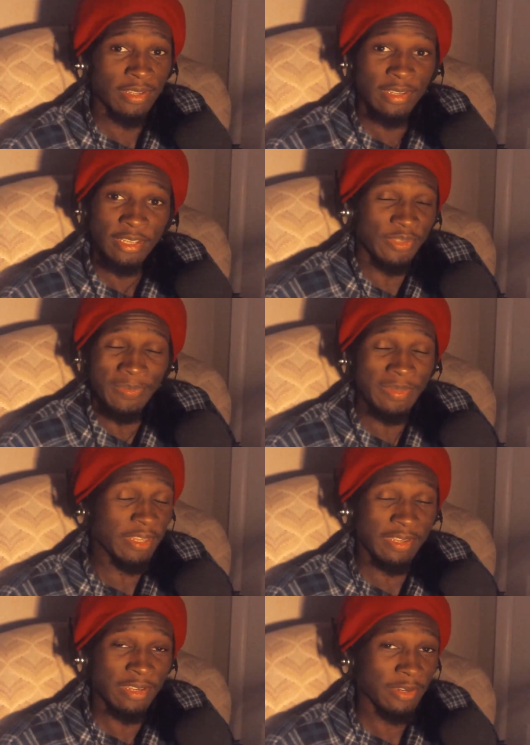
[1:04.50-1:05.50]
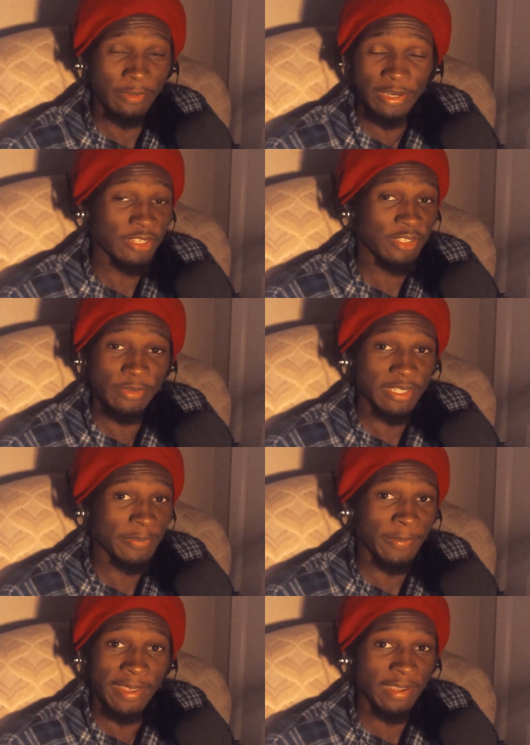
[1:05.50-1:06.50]
It's me. What did you
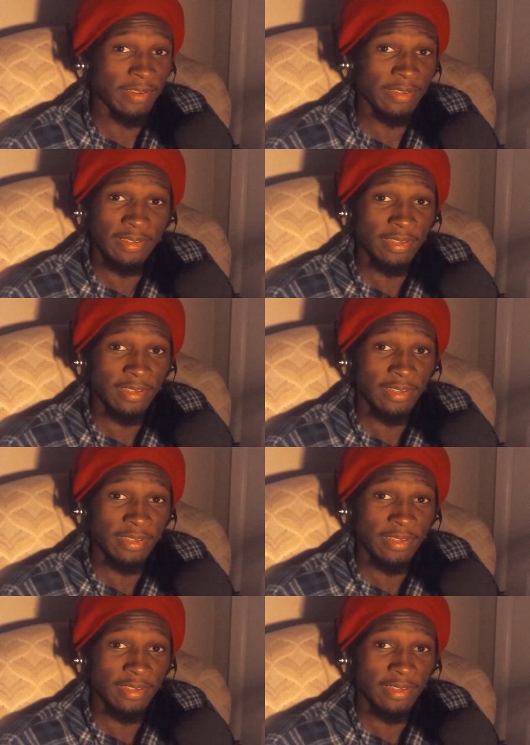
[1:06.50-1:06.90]
expect?